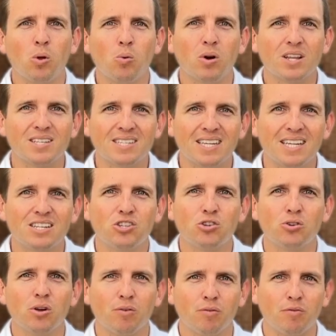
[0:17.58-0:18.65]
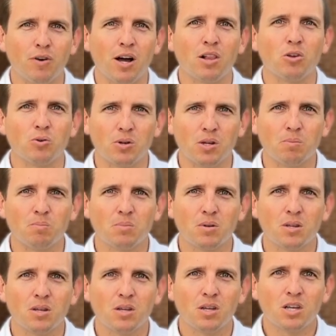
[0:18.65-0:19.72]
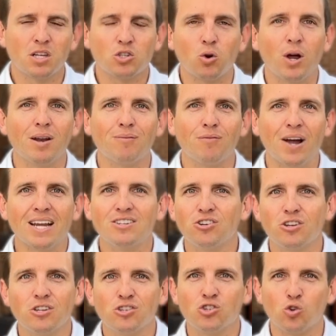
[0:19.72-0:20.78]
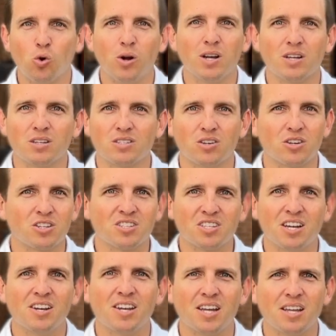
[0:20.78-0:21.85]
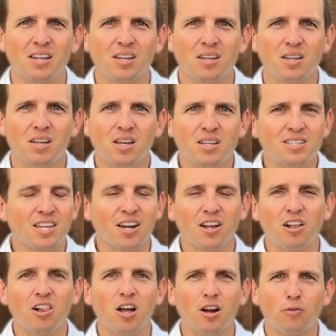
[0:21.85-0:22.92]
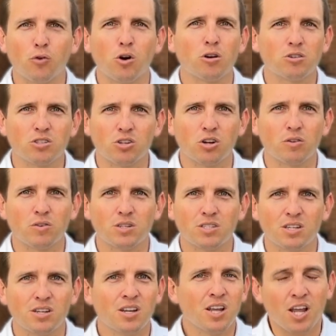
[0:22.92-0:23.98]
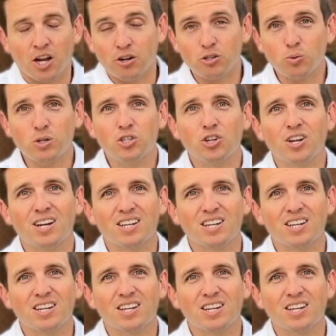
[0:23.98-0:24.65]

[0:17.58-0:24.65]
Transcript: want to teach you to follow Him. So I invite you to join us on a Sunday, 10 o'clock for our service, and here's what you can